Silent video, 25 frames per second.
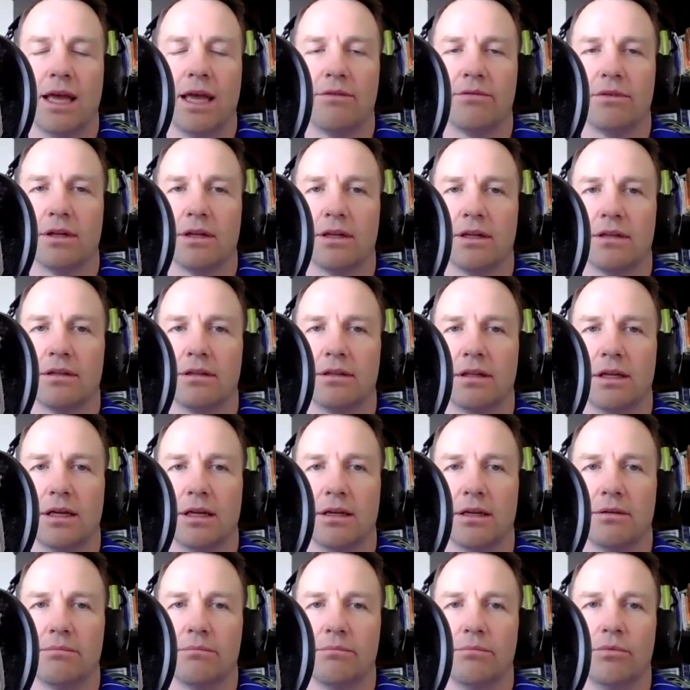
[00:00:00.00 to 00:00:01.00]
And we have a,
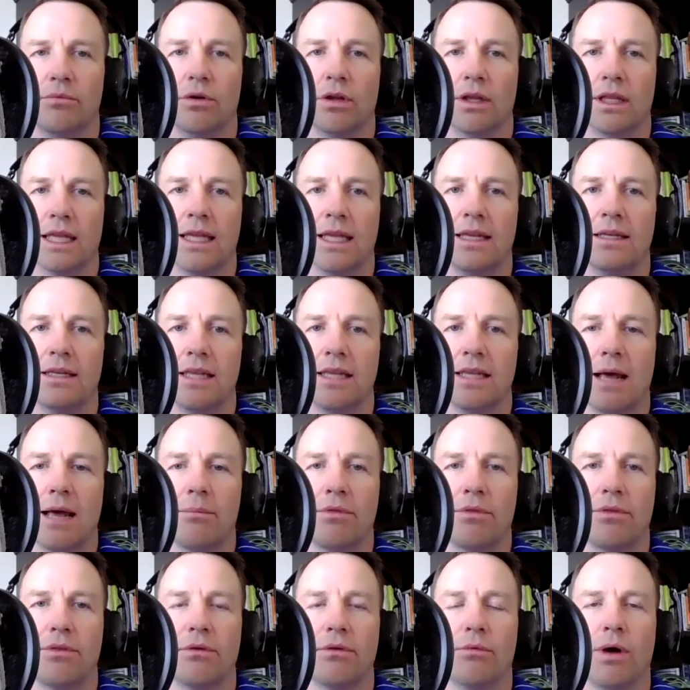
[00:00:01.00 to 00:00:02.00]
a really in
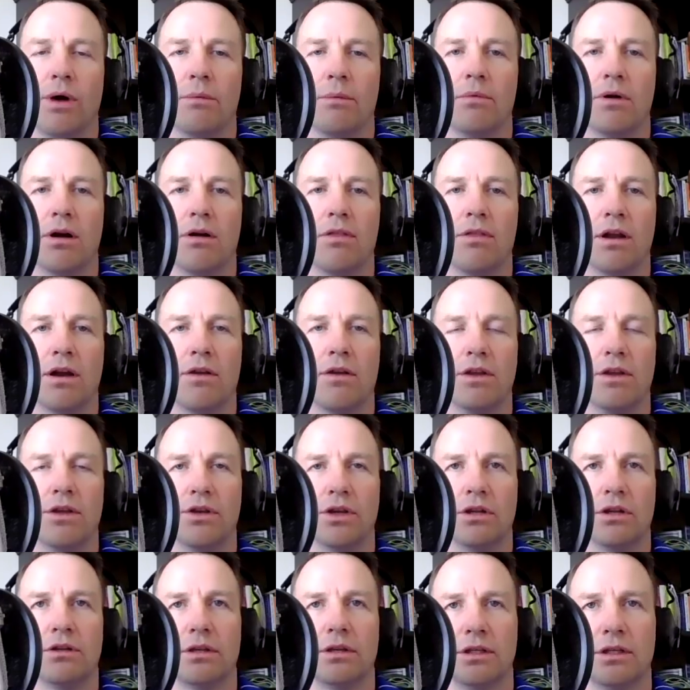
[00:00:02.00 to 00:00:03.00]
depth webinar there
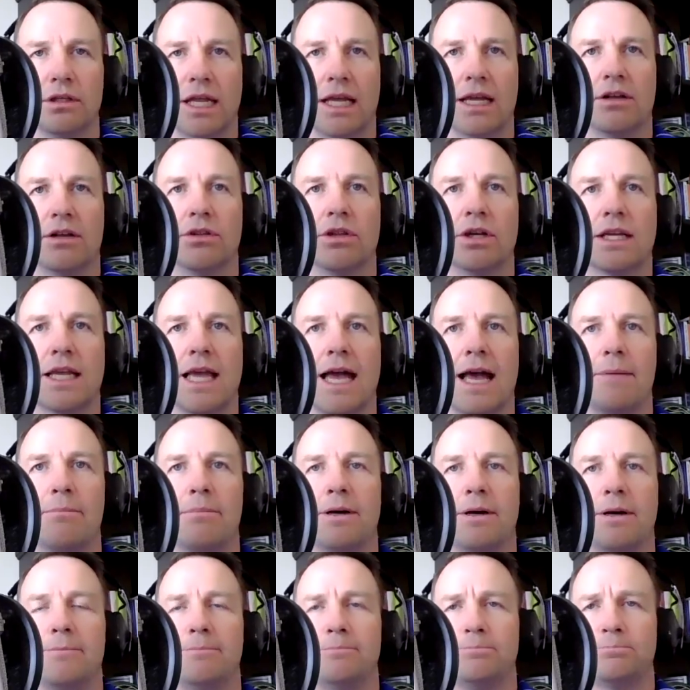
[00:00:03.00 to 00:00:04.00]
that you can take a look
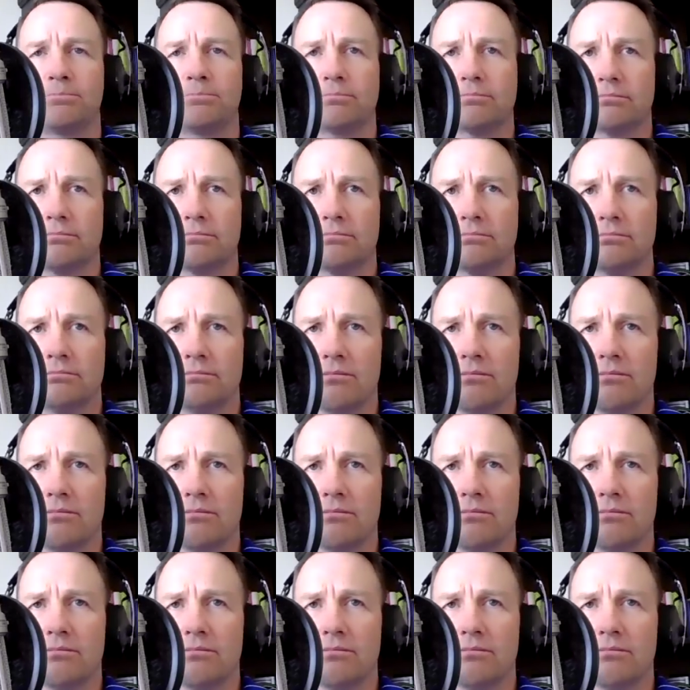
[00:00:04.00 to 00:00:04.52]
at. But